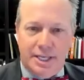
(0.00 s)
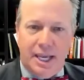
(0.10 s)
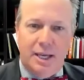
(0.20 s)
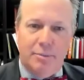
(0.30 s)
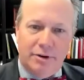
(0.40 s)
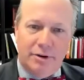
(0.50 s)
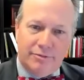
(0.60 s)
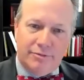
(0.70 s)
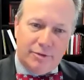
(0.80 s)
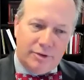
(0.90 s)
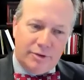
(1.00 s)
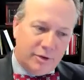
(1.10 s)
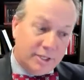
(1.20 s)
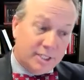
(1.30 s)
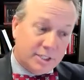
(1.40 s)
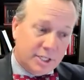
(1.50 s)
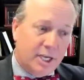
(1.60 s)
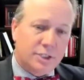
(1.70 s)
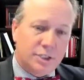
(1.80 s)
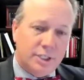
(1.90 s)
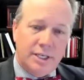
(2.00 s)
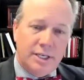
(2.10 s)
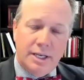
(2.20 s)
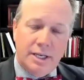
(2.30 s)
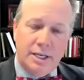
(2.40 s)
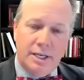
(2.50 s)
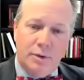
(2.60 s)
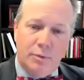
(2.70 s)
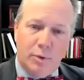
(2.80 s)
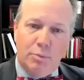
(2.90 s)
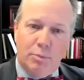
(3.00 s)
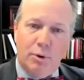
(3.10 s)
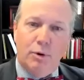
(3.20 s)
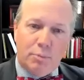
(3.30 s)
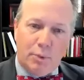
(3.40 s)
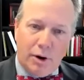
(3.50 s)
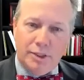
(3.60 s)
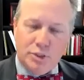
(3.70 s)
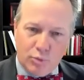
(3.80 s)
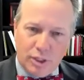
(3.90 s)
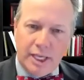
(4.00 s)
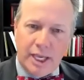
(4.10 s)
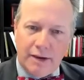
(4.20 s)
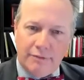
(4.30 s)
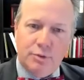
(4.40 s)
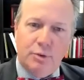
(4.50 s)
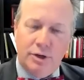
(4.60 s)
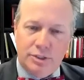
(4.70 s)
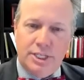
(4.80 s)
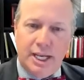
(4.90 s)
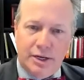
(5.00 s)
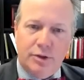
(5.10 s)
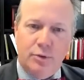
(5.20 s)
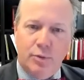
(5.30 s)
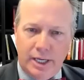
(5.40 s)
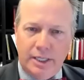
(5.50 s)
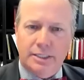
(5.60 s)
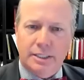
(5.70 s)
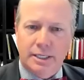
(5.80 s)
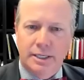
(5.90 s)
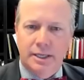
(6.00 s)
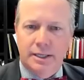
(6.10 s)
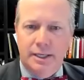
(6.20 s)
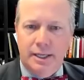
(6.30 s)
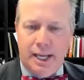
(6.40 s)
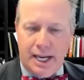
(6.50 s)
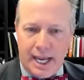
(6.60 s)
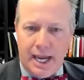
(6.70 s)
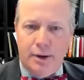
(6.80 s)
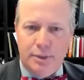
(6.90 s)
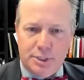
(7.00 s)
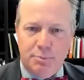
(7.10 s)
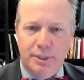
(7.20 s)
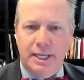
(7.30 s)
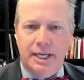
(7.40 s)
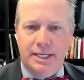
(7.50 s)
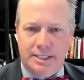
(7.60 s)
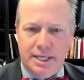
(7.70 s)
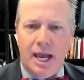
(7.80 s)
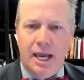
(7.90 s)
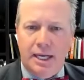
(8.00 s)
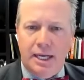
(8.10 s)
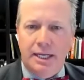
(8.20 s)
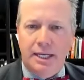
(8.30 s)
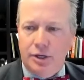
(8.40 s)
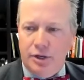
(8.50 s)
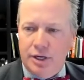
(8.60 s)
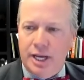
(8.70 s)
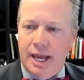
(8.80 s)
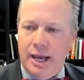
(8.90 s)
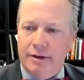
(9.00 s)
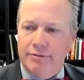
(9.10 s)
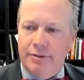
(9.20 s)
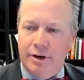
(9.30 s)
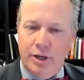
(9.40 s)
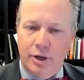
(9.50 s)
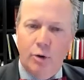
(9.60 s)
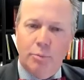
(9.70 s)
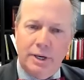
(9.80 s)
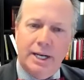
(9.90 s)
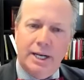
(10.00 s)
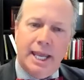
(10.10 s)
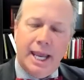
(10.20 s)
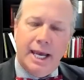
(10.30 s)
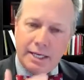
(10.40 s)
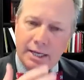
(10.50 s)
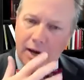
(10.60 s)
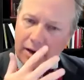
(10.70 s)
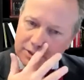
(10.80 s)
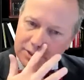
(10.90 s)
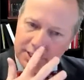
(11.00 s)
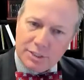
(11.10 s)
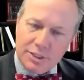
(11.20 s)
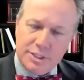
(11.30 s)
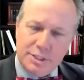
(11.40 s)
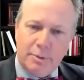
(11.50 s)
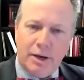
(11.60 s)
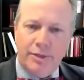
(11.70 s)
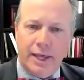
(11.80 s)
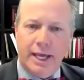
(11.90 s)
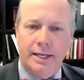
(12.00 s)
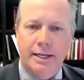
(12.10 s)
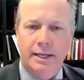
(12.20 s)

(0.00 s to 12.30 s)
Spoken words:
a game of or a discussion where both parties really have to understand the risk and how it's being assigned, and you can have very open and candid conversations about that.